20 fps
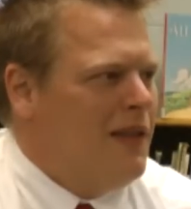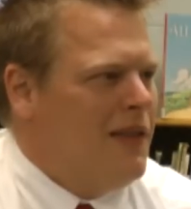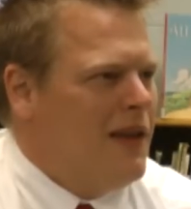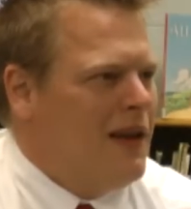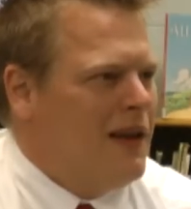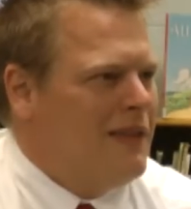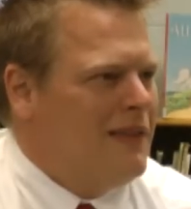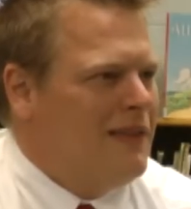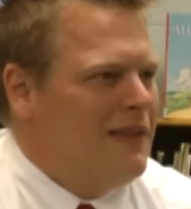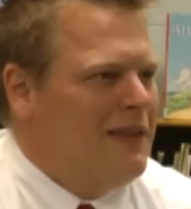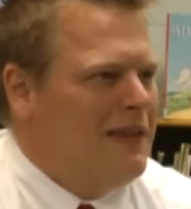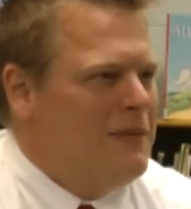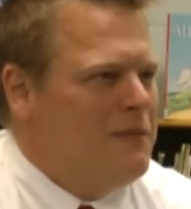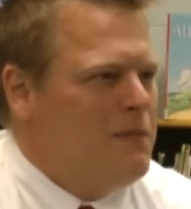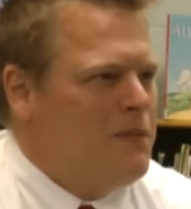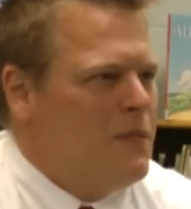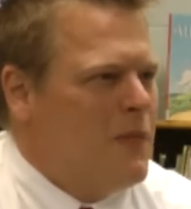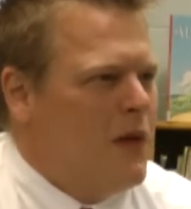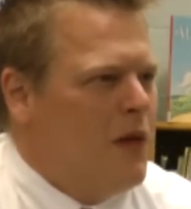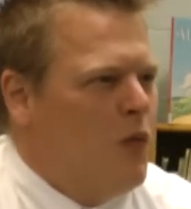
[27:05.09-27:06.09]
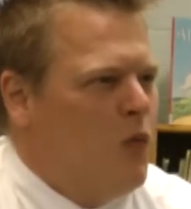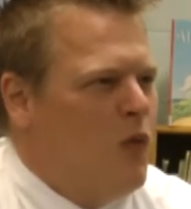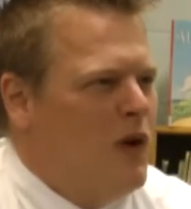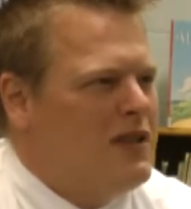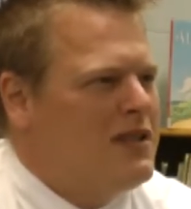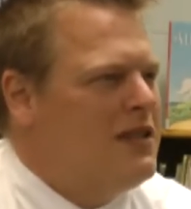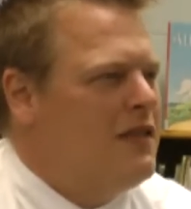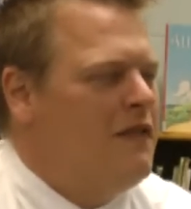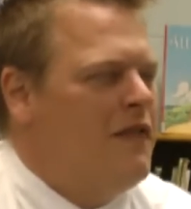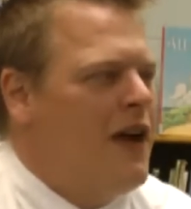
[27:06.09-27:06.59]
that?
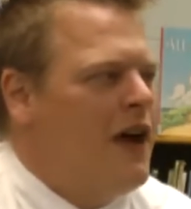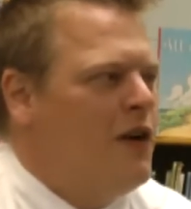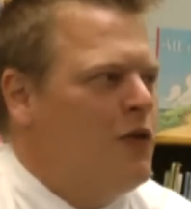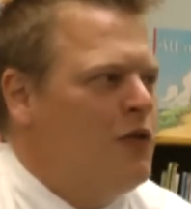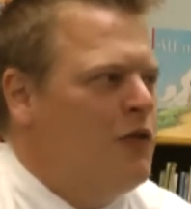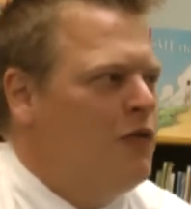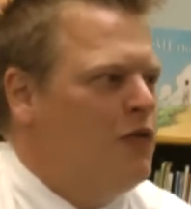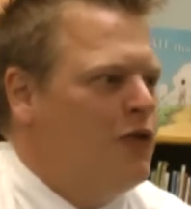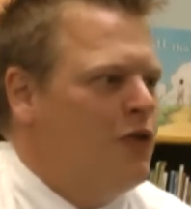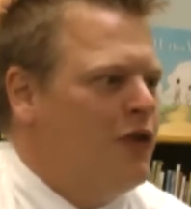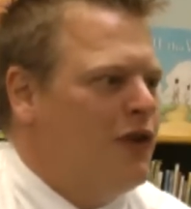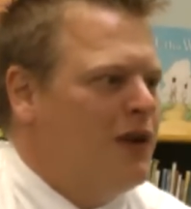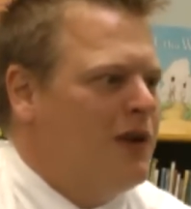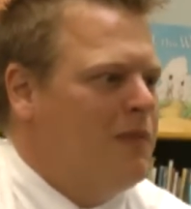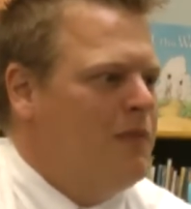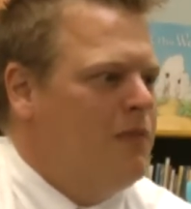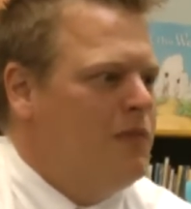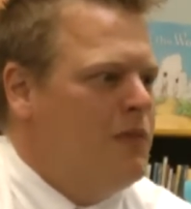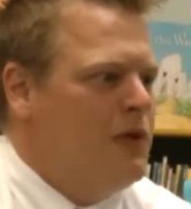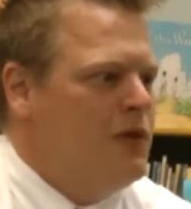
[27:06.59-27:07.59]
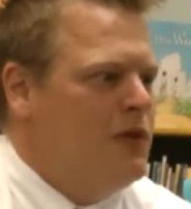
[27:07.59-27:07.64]
What's the value of learning